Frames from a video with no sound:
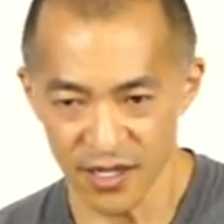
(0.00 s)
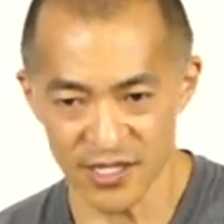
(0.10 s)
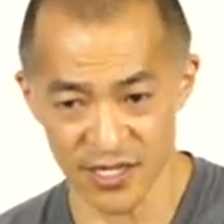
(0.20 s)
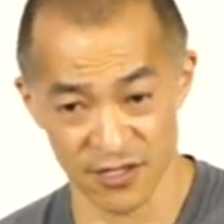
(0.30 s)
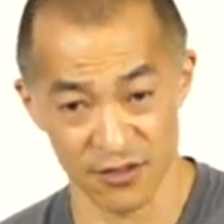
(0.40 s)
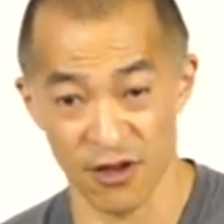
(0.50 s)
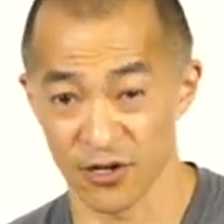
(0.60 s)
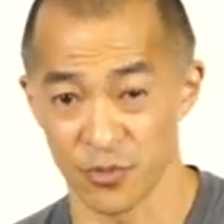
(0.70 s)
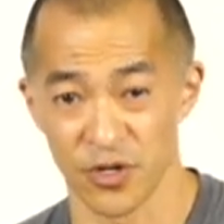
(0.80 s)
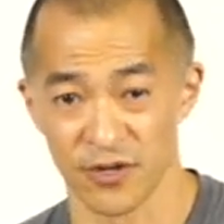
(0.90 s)
it takes a
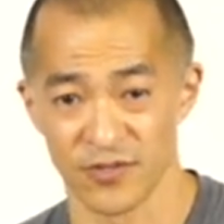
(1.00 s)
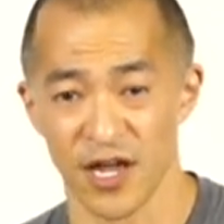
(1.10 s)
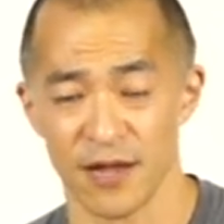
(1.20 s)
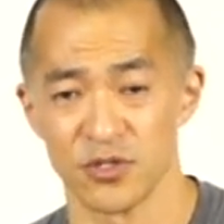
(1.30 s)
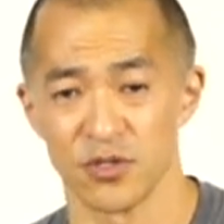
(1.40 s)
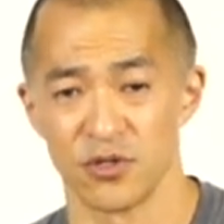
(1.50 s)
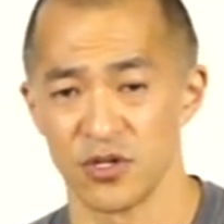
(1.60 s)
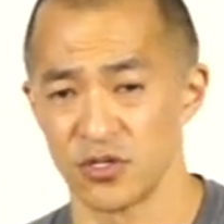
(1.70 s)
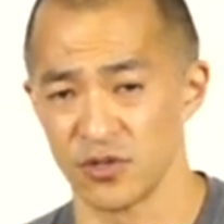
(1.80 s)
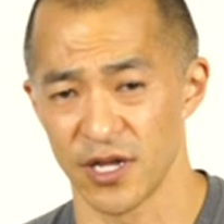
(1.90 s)
longer period of time so you
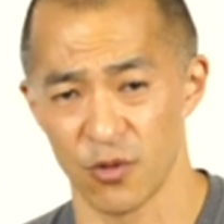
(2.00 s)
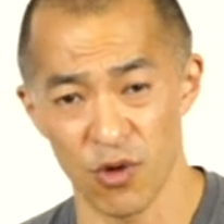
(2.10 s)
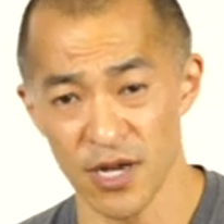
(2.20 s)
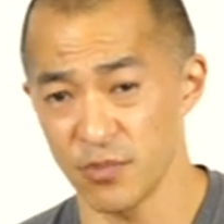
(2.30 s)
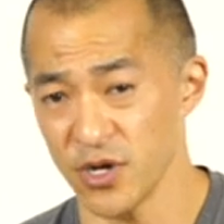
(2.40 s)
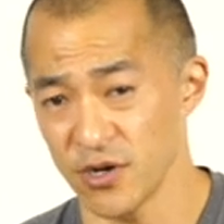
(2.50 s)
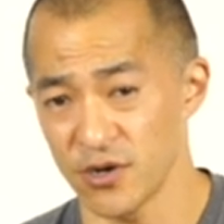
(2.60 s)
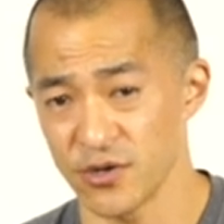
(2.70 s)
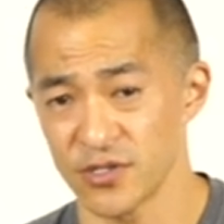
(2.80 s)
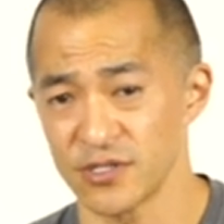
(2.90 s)
can do like one
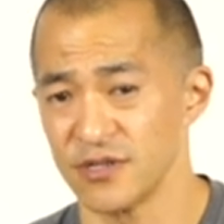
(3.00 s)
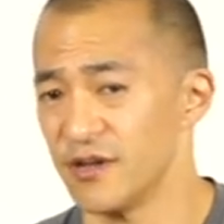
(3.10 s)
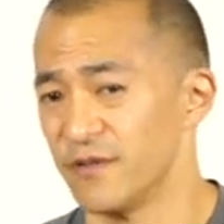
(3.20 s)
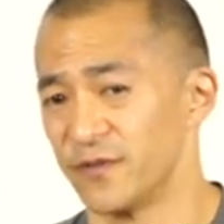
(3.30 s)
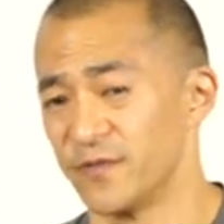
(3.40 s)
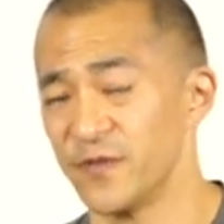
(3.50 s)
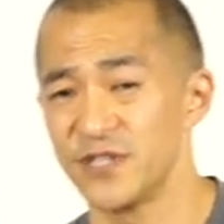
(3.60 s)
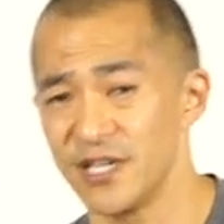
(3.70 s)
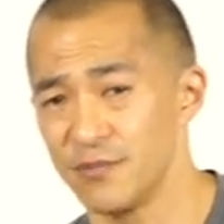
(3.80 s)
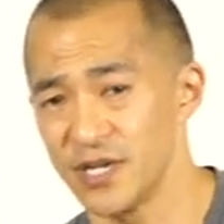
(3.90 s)
pose for
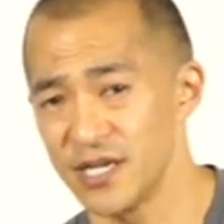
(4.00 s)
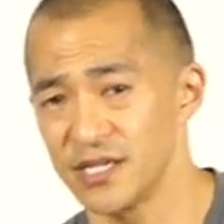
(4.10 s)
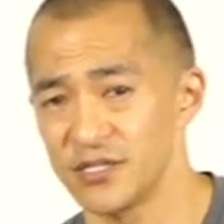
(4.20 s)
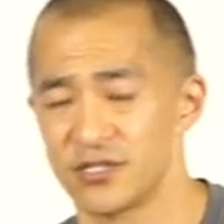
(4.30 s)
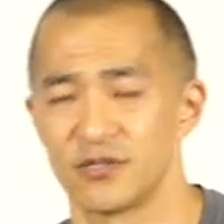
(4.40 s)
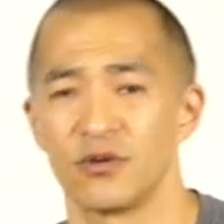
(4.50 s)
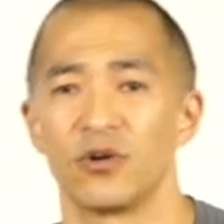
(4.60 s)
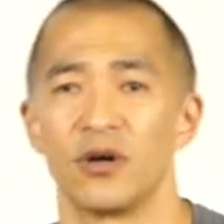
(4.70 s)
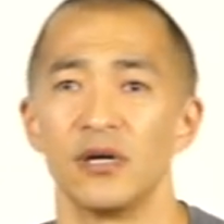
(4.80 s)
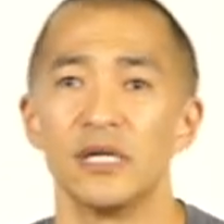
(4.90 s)
15 minutes
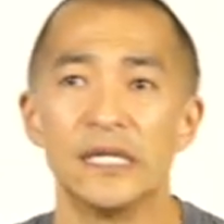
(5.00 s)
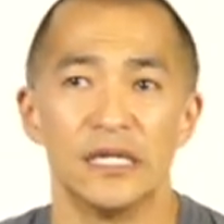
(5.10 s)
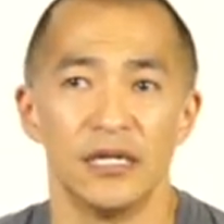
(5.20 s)
or